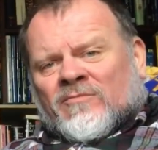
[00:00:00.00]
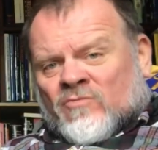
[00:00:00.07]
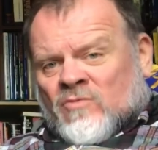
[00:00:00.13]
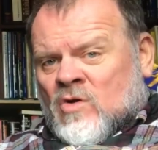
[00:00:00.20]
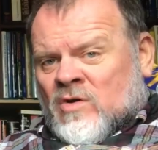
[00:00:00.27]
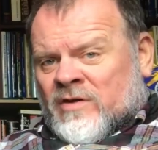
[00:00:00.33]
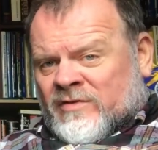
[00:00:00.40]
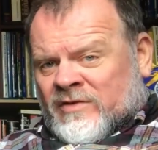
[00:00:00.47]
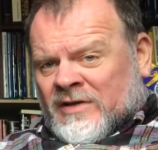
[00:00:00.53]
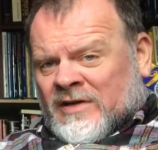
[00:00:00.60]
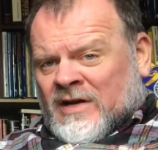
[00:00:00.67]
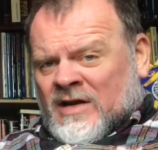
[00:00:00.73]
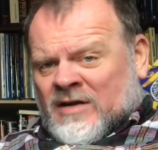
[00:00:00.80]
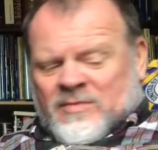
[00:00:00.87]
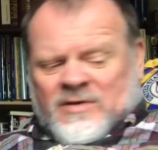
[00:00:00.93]
wrote everything
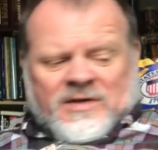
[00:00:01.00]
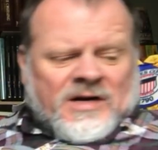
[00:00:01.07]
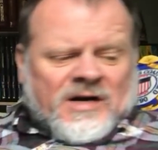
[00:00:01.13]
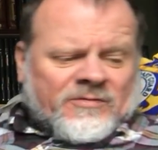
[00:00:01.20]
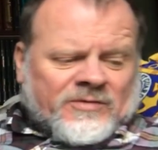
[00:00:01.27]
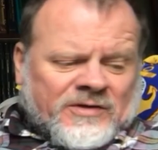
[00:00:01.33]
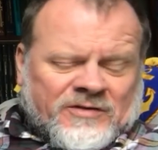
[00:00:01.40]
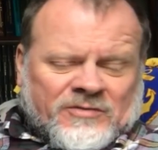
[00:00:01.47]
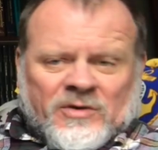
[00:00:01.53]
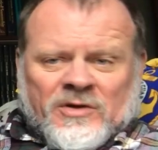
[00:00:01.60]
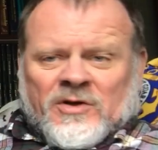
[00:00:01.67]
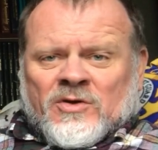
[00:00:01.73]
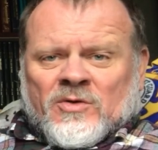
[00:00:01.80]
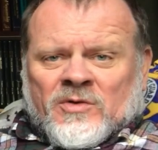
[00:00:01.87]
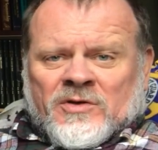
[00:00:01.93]
down to be careful. That's what
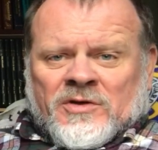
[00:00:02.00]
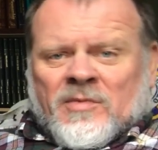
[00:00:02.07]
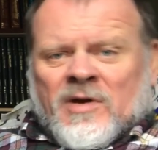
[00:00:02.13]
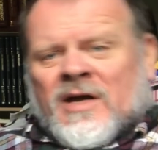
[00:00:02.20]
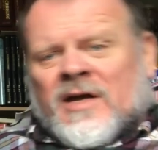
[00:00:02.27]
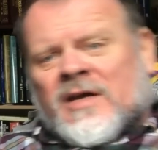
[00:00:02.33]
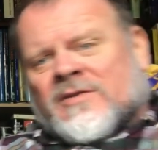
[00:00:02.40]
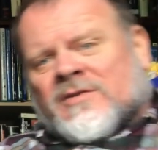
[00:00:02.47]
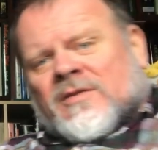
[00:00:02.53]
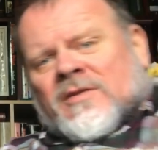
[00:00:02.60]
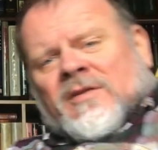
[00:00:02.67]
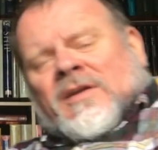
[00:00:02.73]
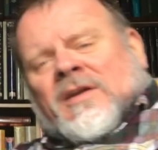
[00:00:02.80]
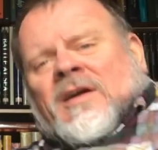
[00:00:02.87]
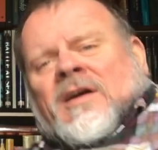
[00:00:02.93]
you do when you're my age.
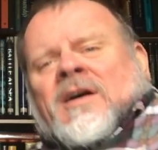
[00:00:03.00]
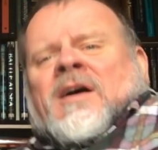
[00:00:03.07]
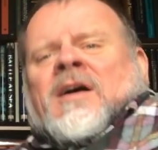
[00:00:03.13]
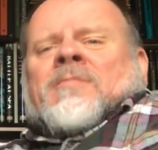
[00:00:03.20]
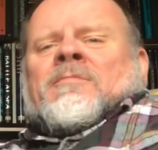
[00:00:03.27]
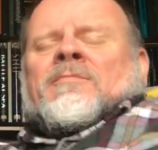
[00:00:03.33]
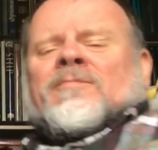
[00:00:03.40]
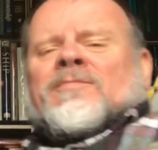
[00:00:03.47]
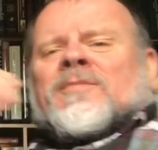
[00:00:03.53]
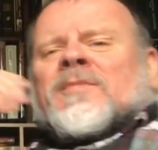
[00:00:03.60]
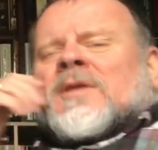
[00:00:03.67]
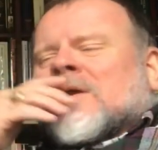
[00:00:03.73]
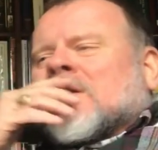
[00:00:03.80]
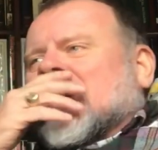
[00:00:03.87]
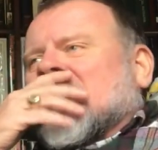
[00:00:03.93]
I
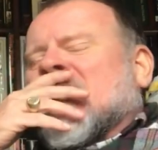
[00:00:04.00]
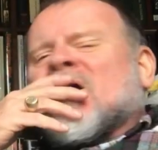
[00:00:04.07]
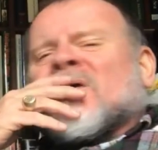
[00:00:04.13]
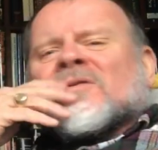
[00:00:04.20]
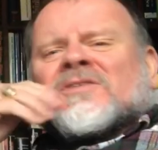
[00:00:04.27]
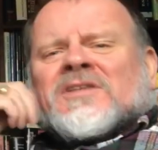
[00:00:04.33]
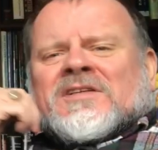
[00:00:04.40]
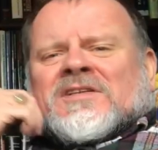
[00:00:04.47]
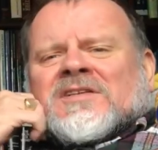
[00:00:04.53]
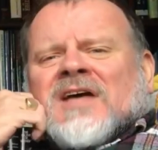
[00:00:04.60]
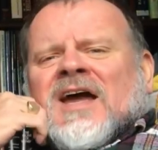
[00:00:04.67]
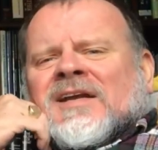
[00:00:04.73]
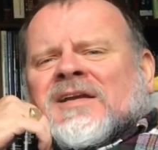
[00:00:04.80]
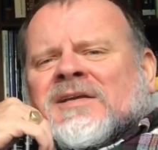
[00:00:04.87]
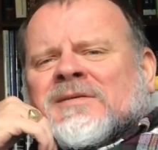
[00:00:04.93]
was
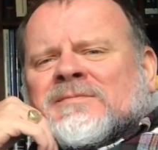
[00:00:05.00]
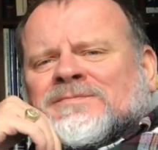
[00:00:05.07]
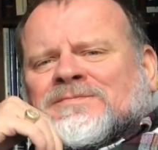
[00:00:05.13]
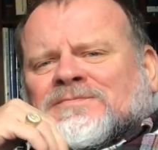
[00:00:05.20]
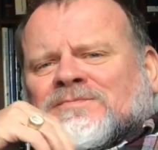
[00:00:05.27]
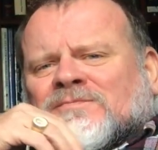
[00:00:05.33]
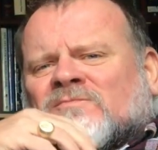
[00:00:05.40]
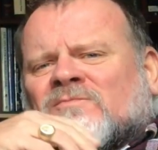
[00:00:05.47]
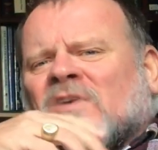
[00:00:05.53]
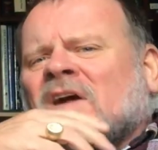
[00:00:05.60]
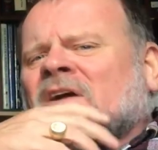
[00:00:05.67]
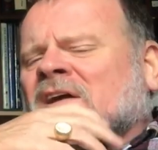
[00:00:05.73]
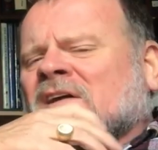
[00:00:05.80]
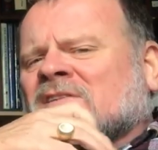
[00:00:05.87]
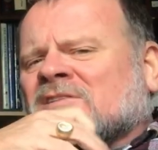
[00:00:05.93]
excited,
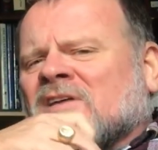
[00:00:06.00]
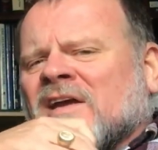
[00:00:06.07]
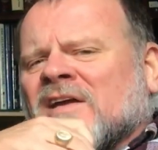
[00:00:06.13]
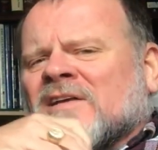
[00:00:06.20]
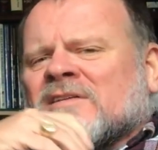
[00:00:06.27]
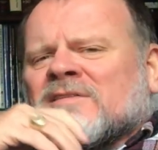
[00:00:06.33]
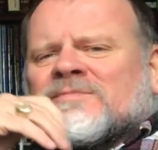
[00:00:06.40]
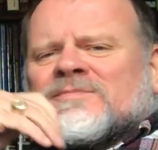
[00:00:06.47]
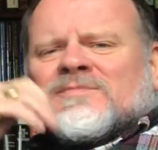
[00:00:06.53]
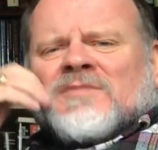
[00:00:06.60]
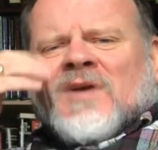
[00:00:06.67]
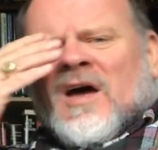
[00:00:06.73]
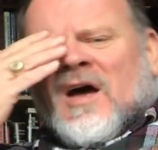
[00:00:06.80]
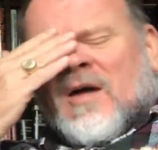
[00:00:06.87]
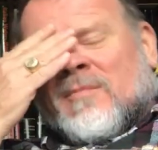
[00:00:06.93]
very excited.
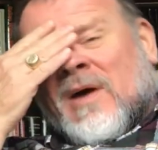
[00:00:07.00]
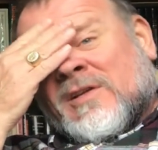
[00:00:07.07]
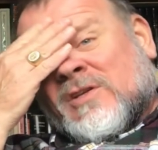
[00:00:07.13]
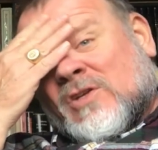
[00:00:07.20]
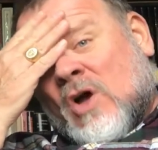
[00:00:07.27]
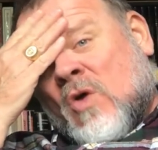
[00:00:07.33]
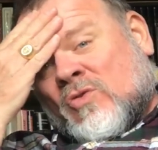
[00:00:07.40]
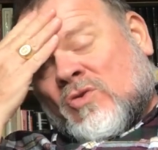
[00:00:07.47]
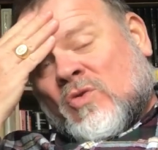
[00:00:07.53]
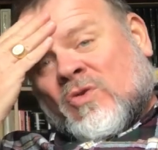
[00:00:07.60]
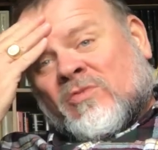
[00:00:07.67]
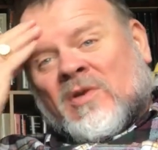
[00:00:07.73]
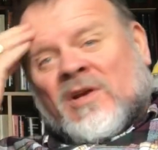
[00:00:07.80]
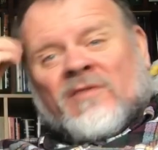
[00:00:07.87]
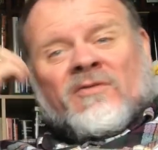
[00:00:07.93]
I don't do
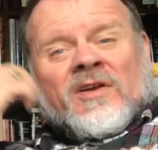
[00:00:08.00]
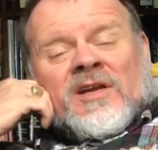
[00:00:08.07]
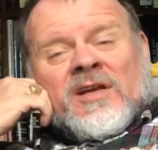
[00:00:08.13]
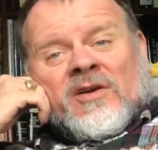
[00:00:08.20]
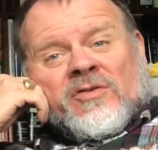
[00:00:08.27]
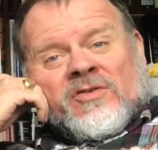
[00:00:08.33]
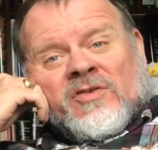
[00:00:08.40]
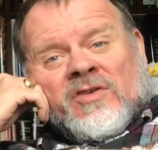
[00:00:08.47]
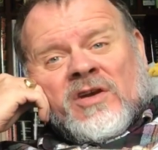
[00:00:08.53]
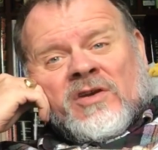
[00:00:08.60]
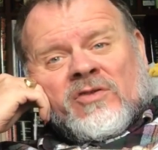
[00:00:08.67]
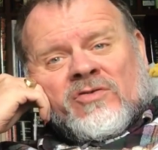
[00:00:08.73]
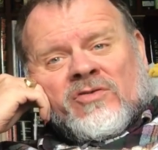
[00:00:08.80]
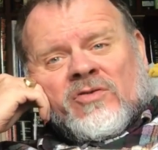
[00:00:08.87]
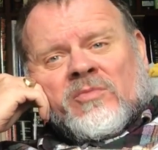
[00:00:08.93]
as many videos as I
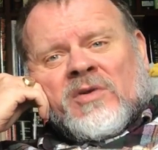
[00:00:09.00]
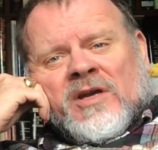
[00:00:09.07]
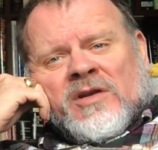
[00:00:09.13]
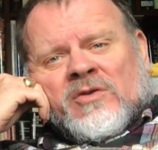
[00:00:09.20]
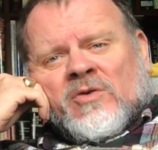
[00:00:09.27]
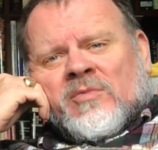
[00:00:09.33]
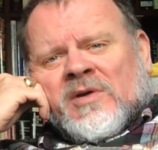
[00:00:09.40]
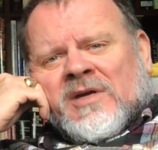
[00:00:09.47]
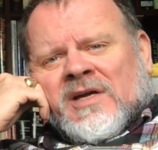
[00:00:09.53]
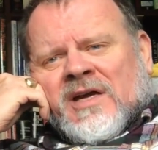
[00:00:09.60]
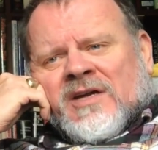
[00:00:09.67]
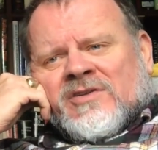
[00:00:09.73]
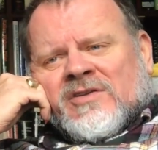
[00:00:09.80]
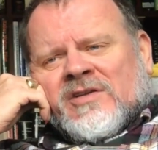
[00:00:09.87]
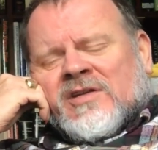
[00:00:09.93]
used to, but I do them
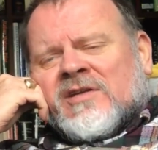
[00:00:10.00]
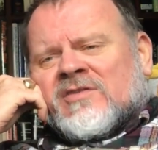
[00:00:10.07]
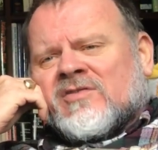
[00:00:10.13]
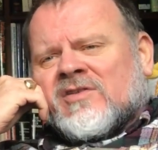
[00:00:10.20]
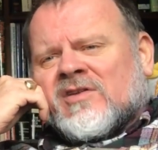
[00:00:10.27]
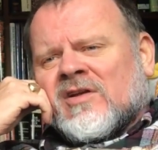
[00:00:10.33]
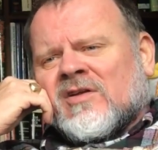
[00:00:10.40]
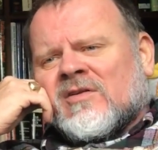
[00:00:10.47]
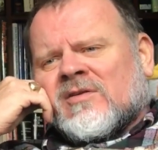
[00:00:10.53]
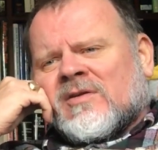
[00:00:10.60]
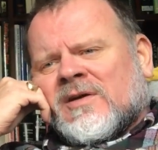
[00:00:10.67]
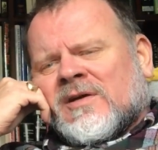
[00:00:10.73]
occasionally still.